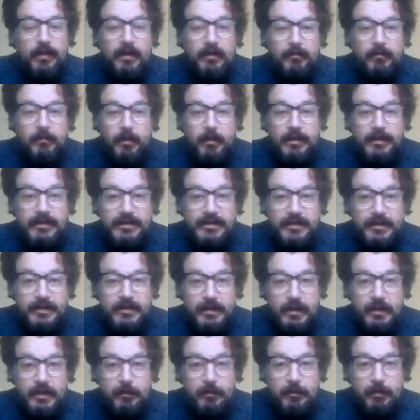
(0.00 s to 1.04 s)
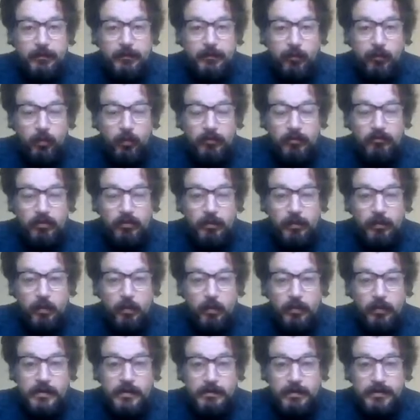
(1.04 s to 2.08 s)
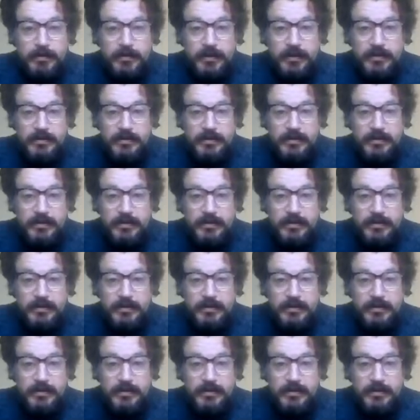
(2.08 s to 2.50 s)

government before the report was produced to